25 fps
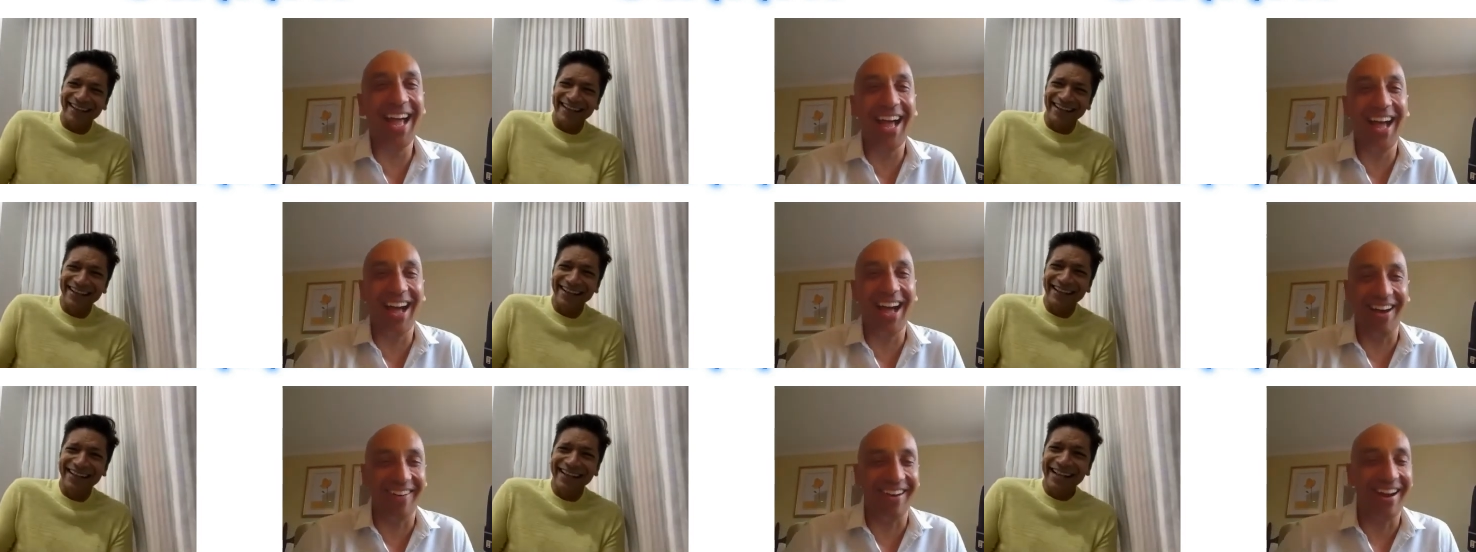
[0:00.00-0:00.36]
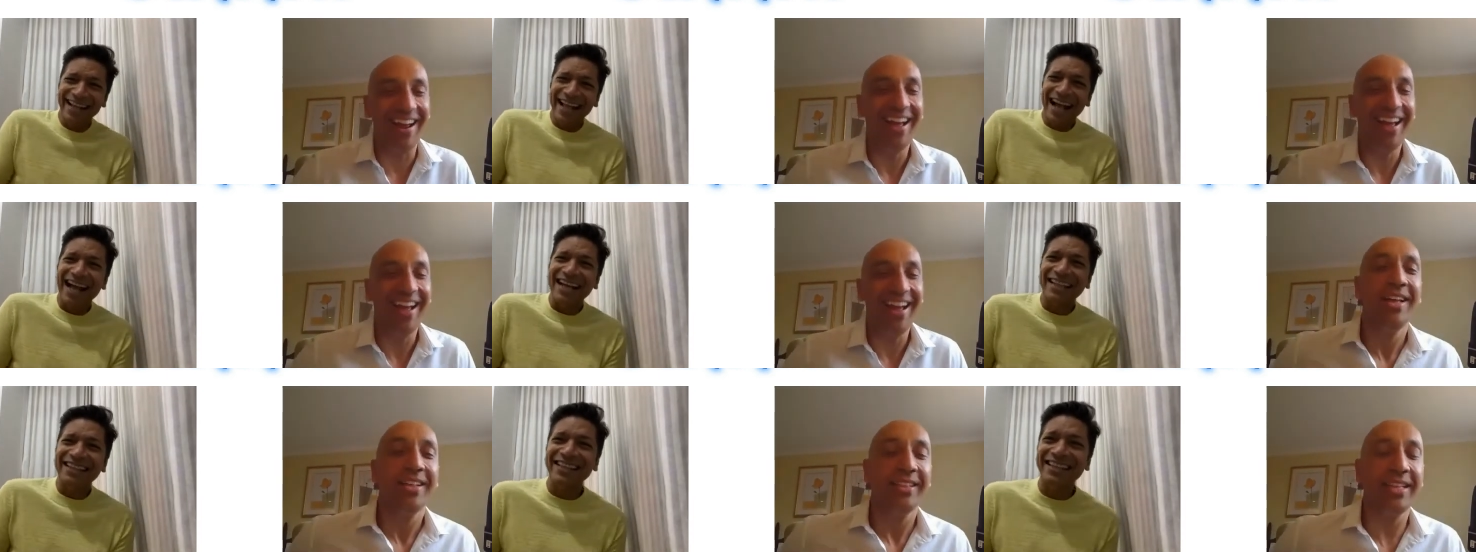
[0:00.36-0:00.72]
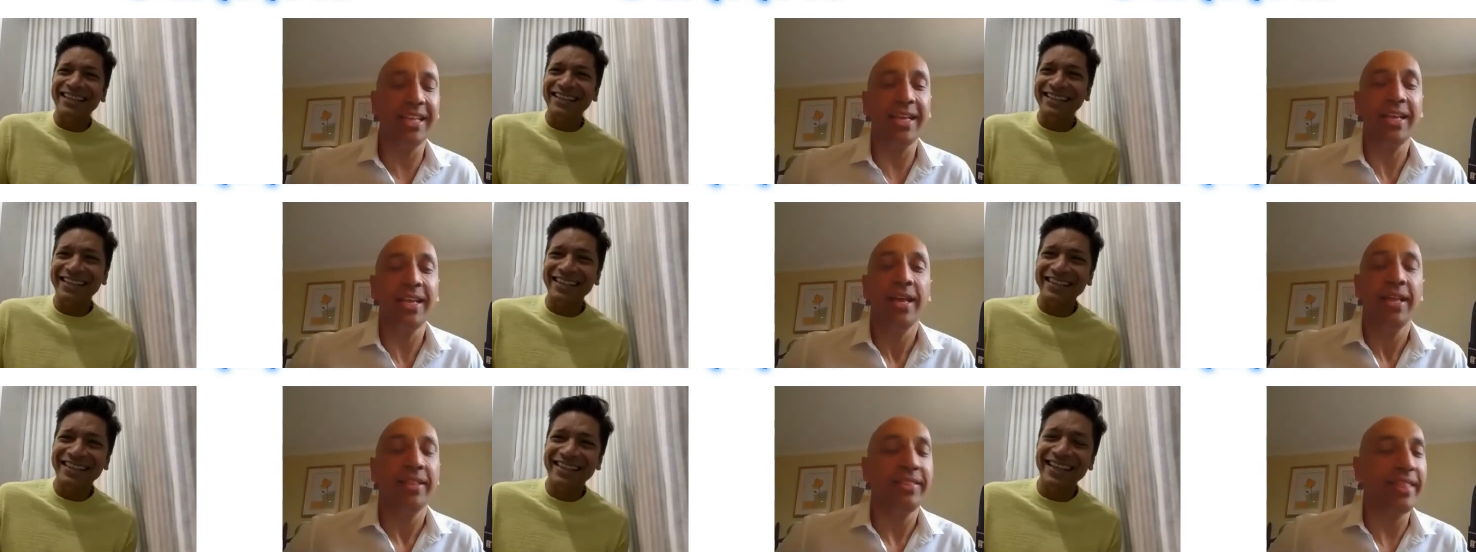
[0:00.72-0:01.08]
Speaker 1: so, I
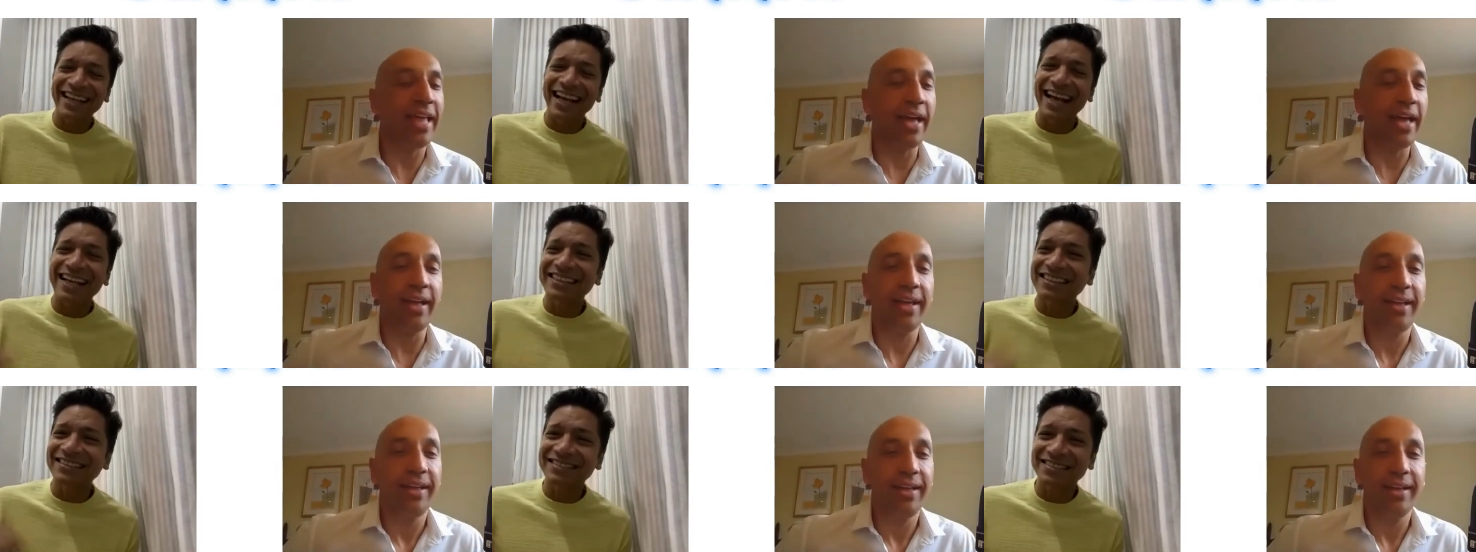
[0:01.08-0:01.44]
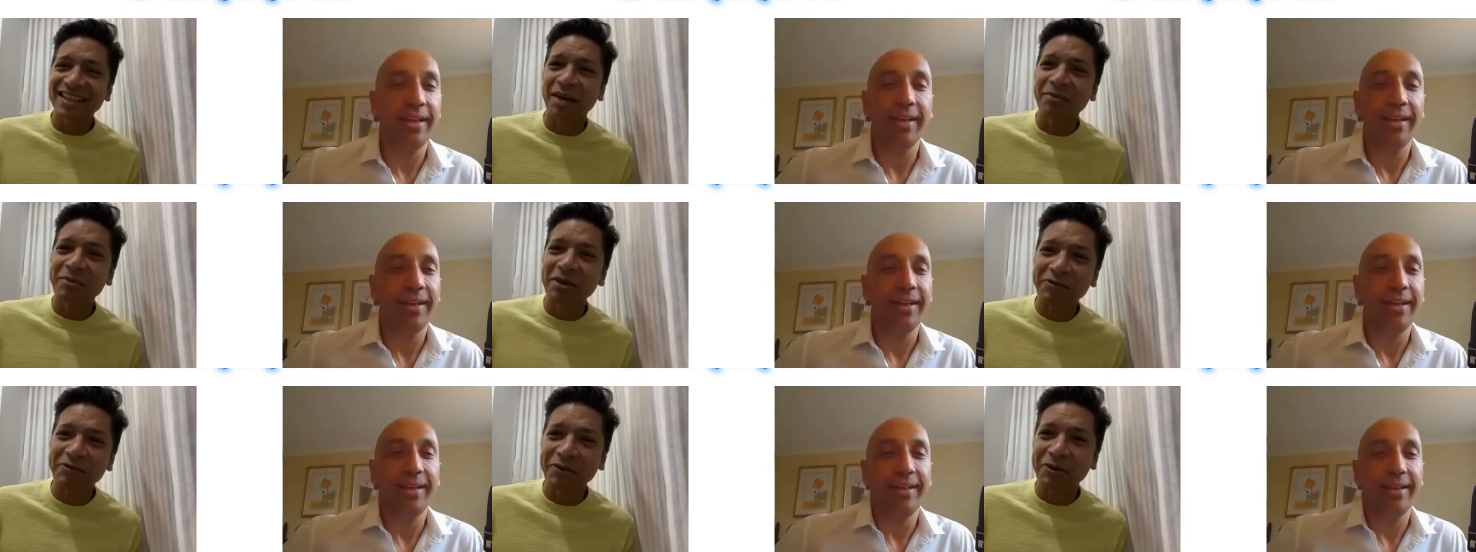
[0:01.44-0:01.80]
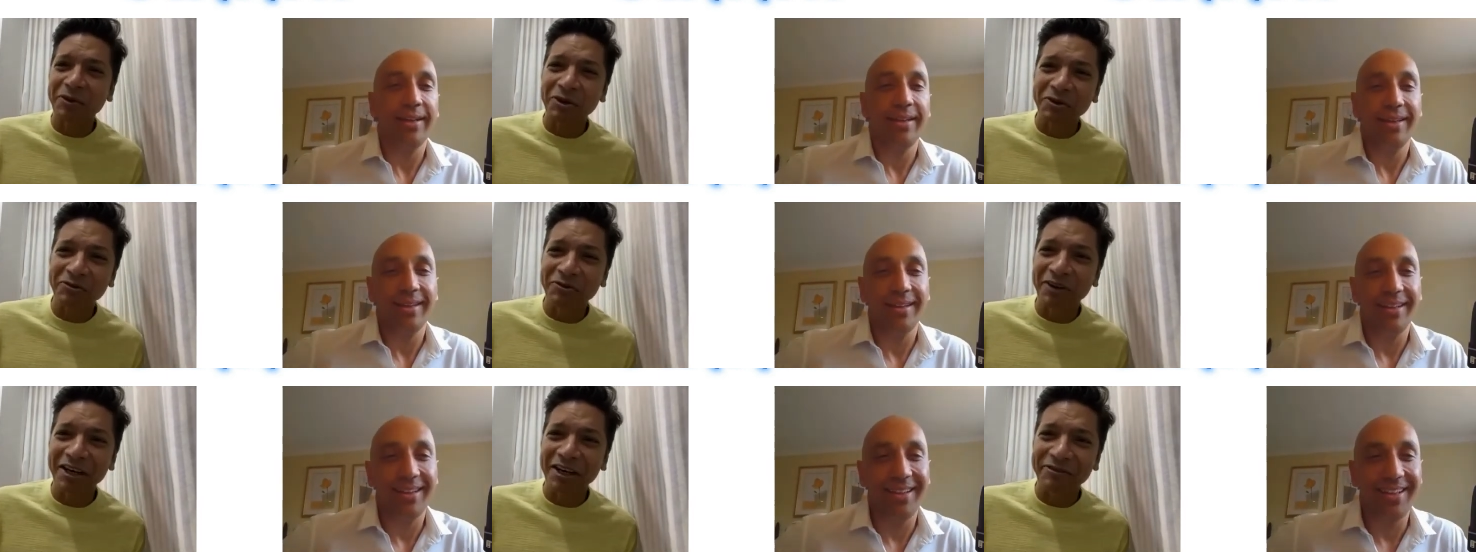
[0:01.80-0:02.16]
think they think I just come here for
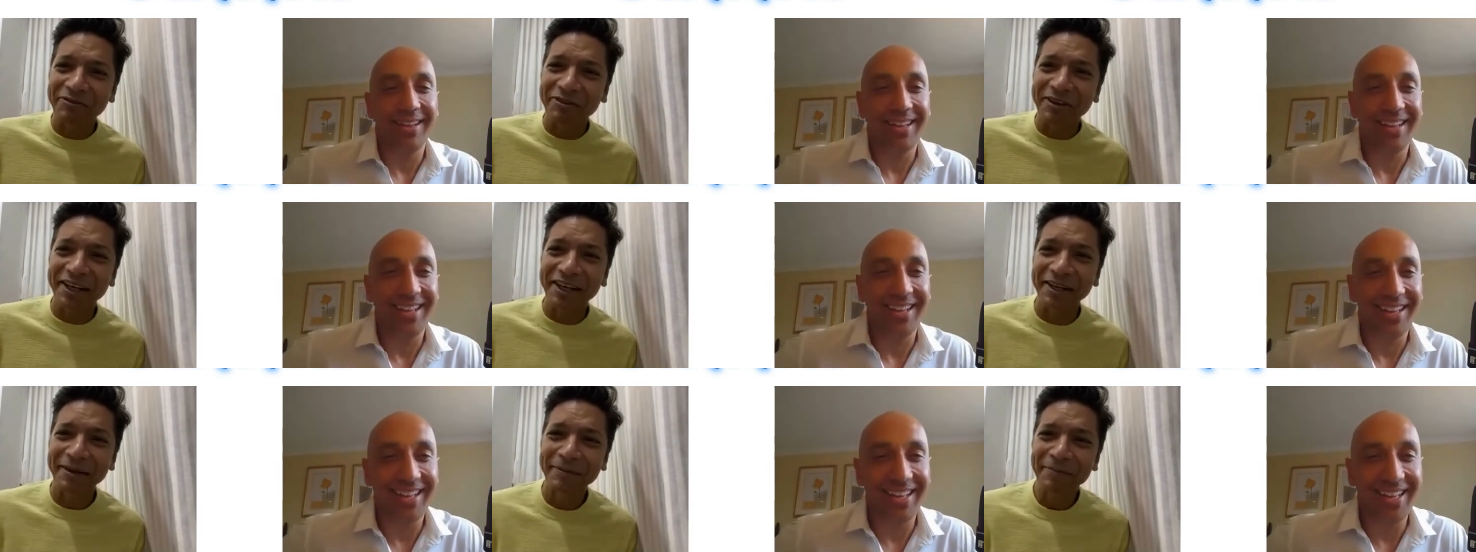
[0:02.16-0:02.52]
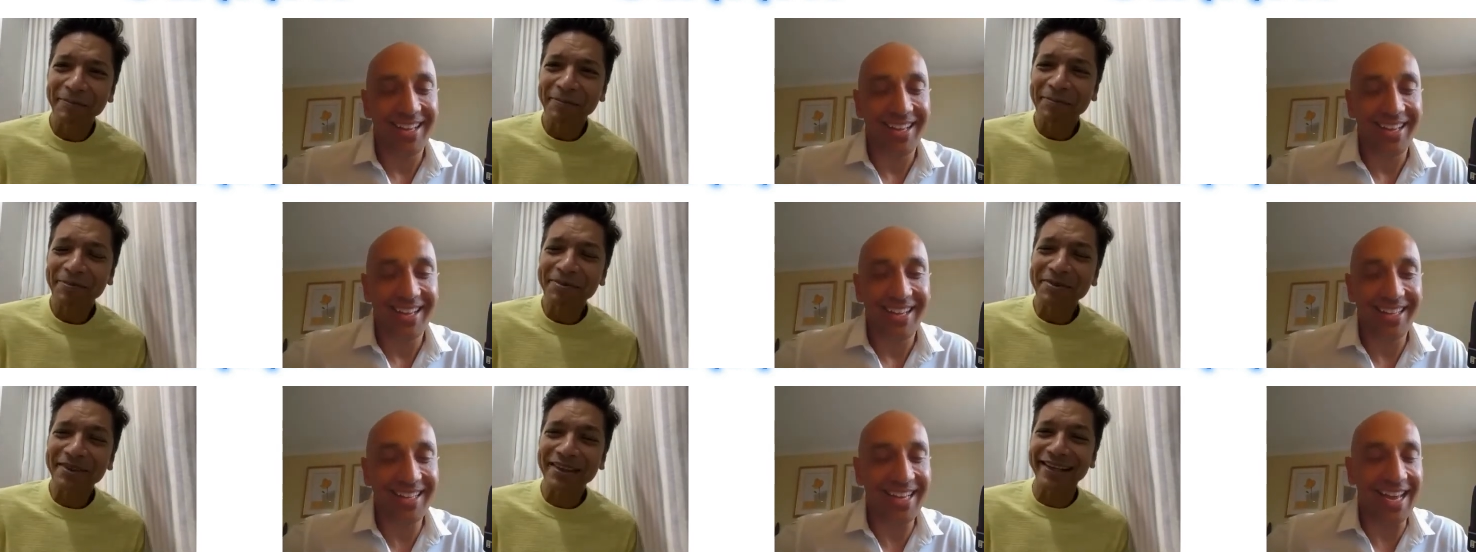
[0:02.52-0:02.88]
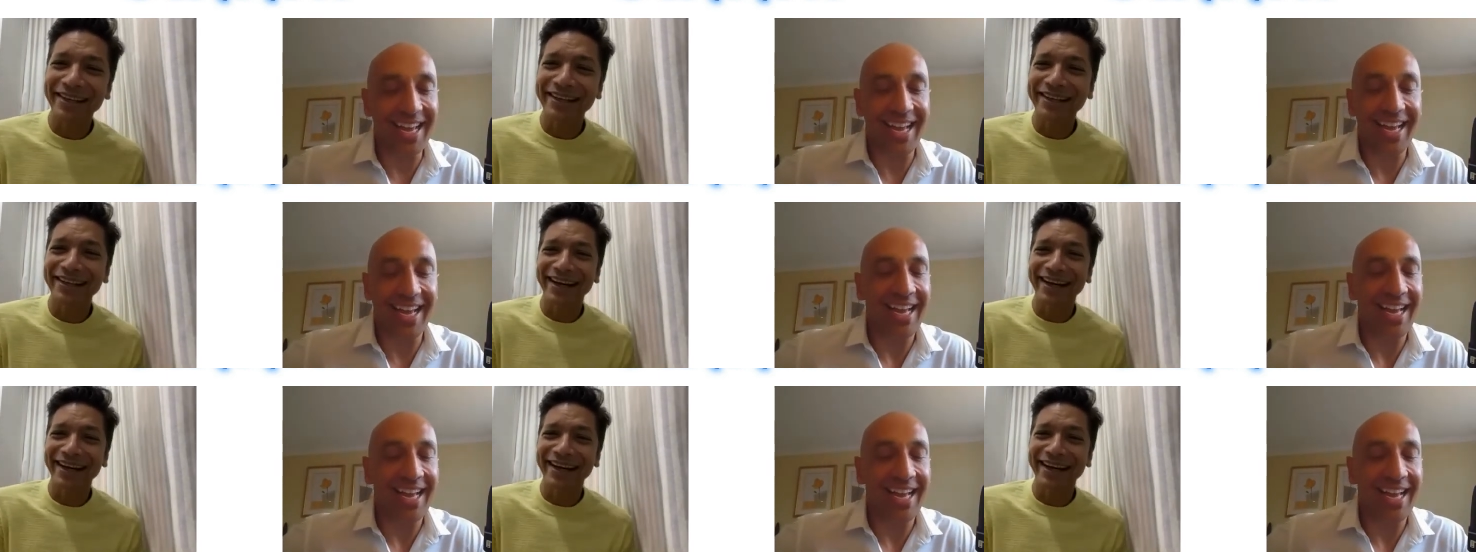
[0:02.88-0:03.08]
good Wi-Fi. Yeah,